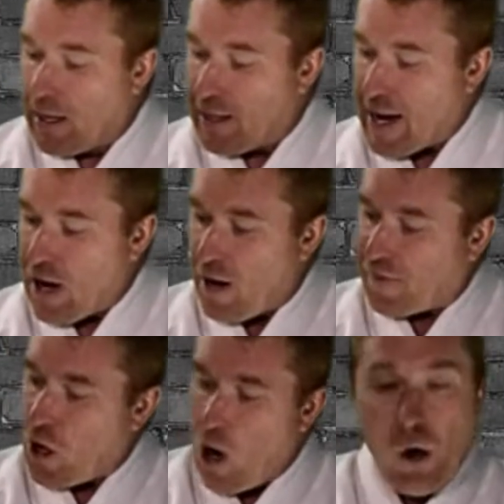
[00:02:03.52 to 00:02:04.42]
Now, I've
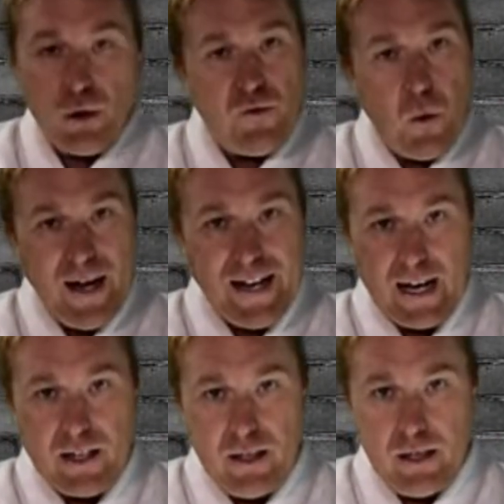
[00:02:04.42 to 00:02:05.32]
got hold of one
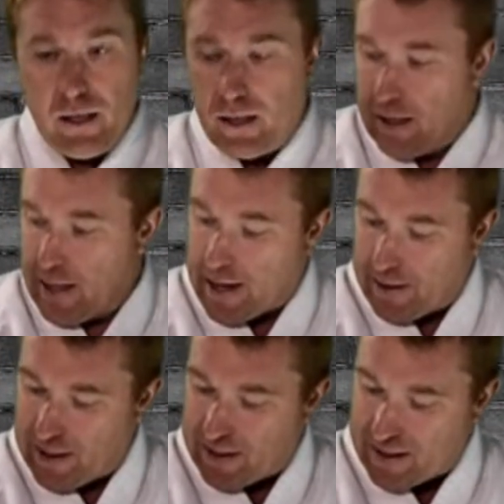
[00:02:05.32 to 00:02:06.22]
end,
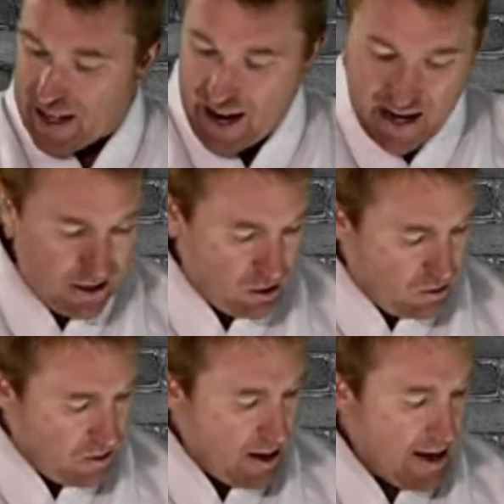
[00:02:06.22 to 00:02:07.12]
this is the
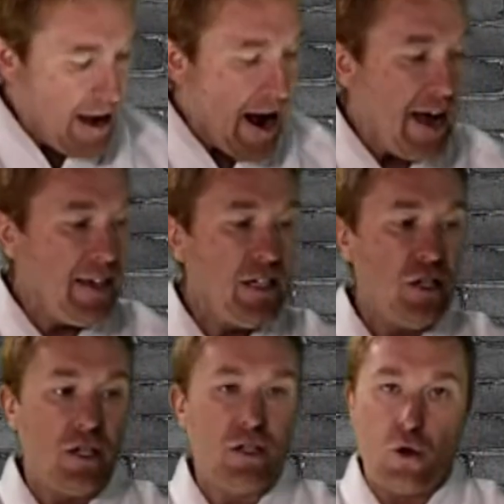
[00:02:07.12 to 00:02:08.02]
handle, and then you
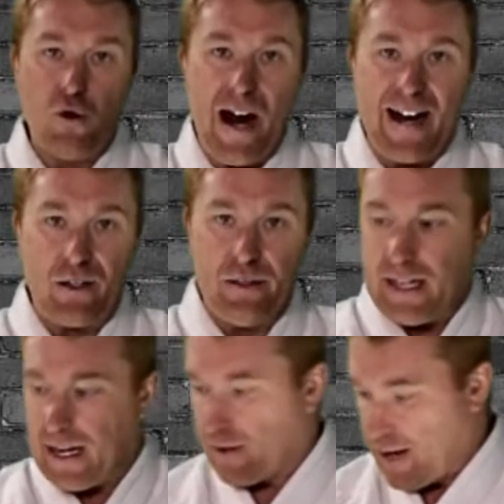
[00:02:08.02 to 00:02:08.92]
got the crack on the
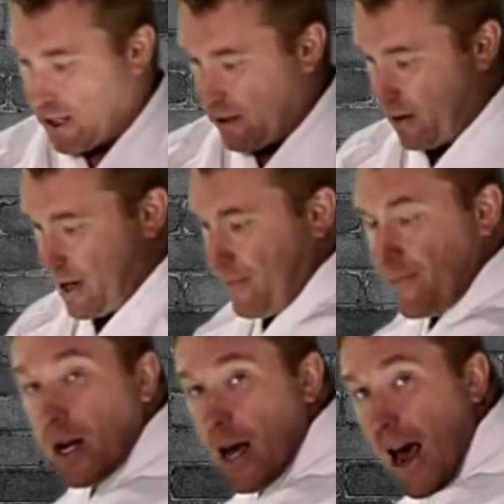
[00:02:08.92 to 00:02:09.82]
other end, right?
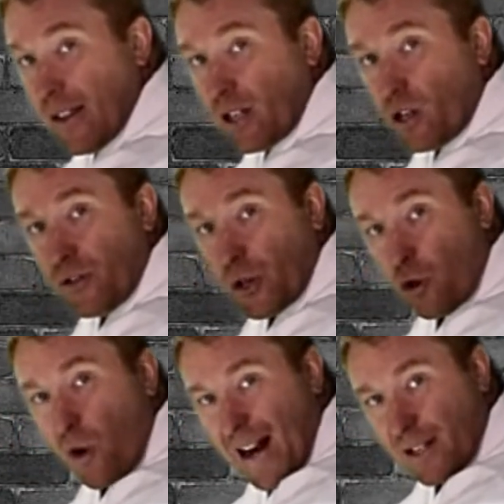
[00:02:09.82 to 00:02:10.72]
And the
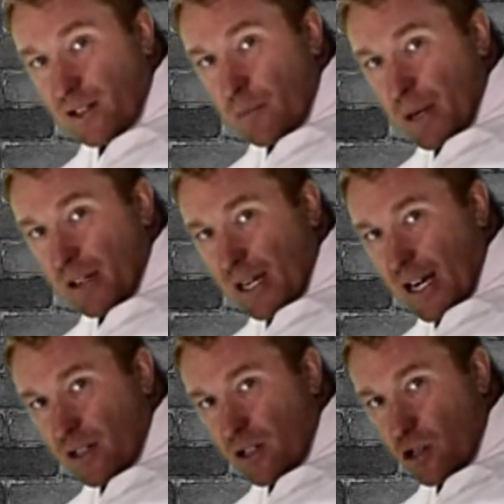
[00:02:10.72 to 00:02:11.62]
crack is the bit that
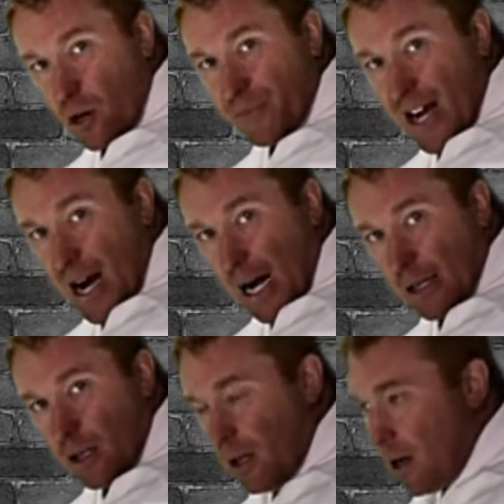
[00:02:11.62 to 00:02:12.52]
gets the job
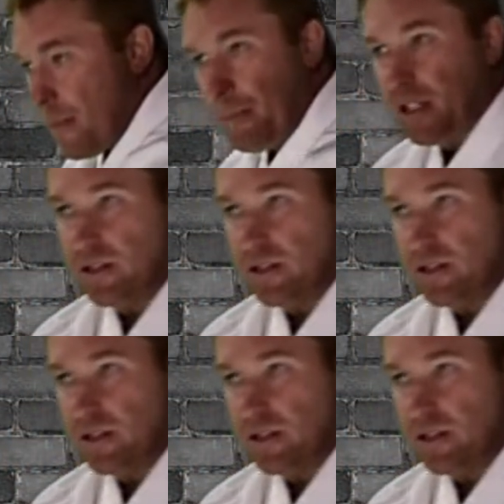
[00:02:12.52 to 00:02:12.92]
done, but it's